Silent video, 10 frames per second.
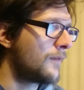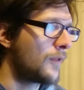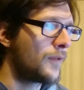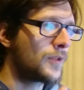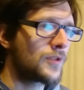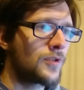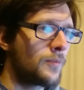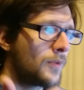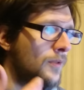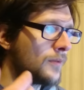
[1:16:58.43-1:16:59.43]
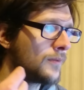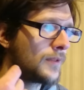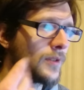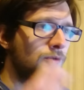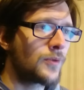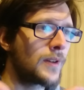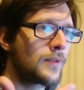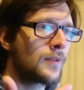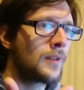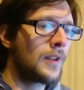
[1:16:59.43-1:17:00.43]
for Photoshop or
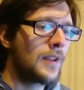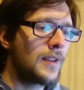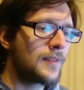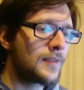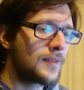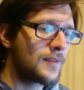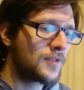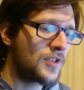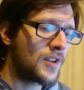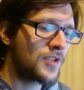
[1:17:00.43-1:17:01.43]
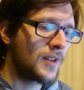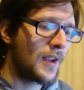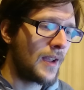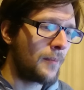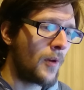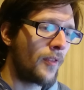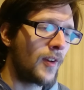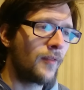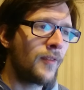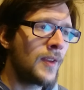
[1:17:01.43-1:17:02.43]
Illustrator is charging a
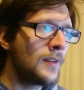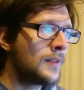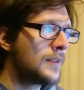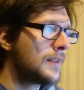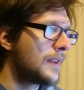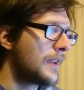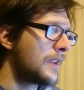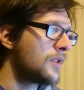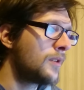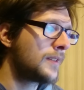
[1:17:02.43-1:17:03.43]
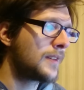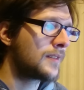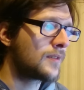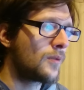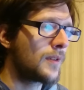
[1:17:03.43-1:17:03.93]
monthly fee. Uh, Unity is